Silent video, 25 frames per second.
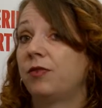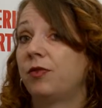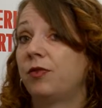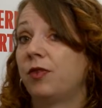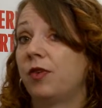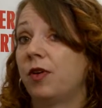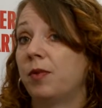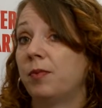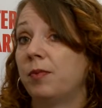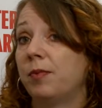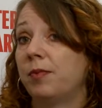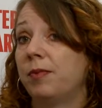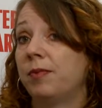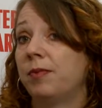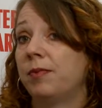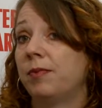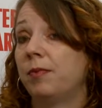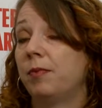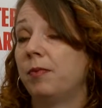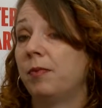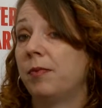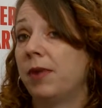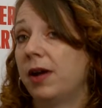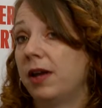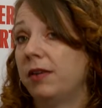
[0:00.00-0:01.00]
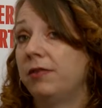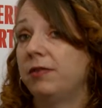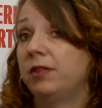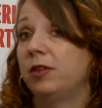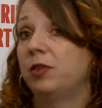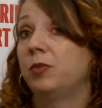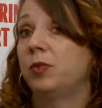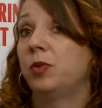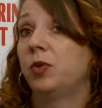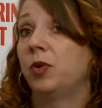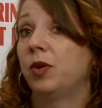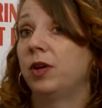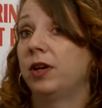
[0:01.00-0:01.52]
From my
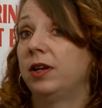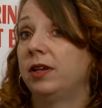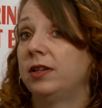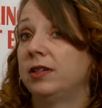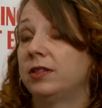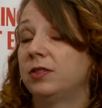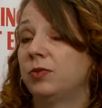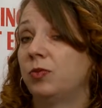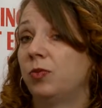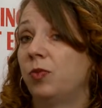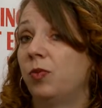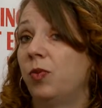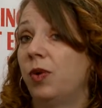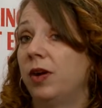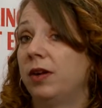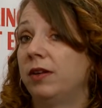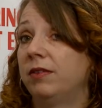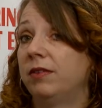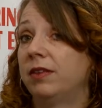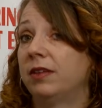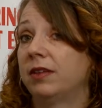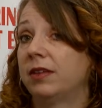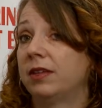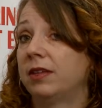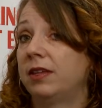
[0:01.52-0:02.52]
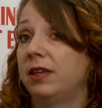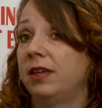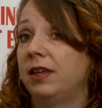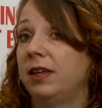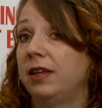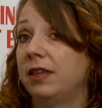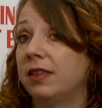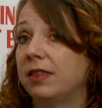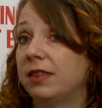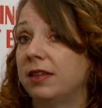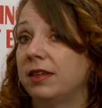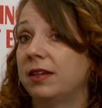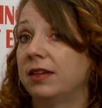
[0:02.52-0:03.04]
viewpoint, one of the
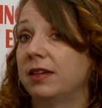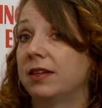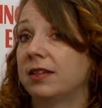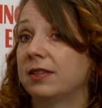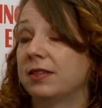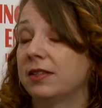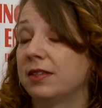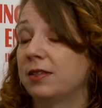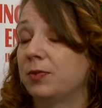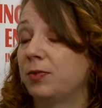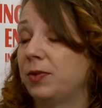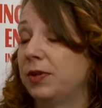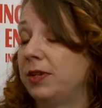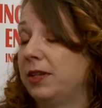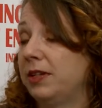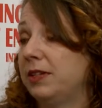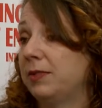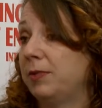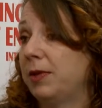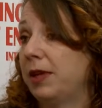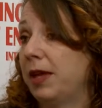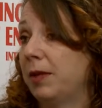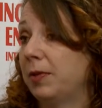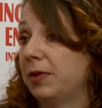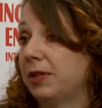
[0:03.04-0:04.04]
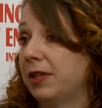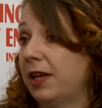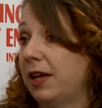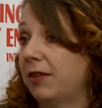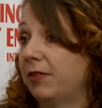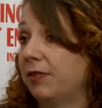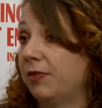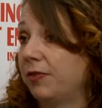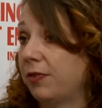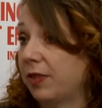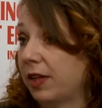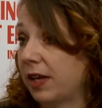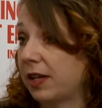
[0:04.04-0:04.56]
key things is we need to be able to
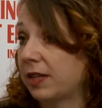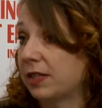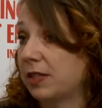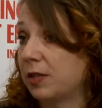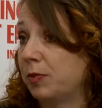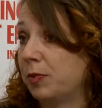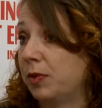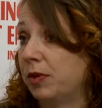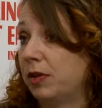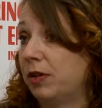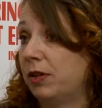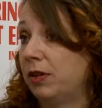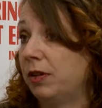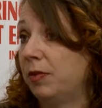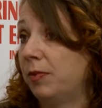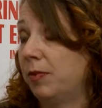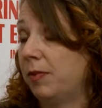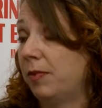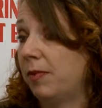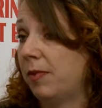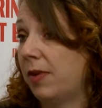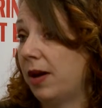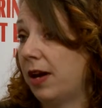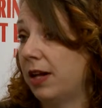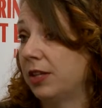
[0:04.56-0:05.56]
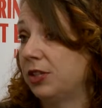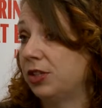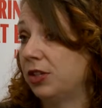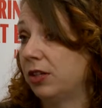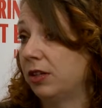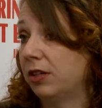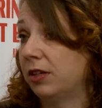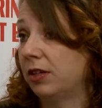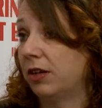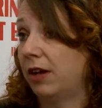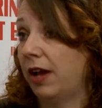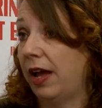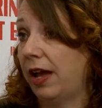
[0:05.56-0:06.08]
have flexible,
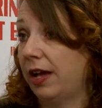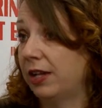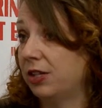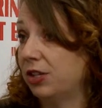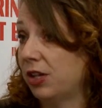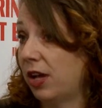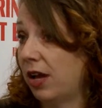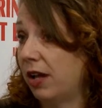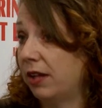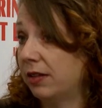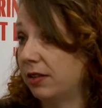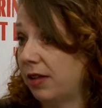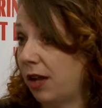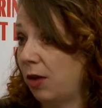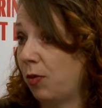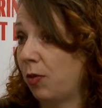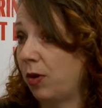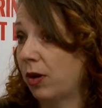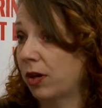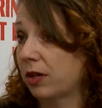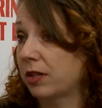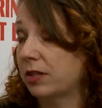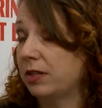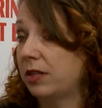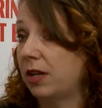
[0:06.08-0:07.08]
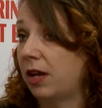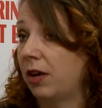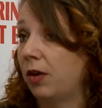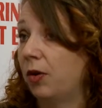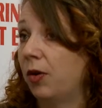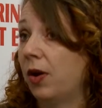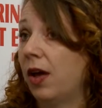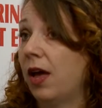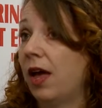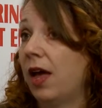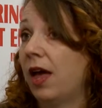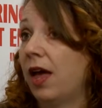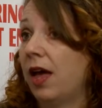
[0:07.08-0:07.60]
modular, agile networks.
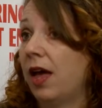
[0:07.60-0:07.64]
So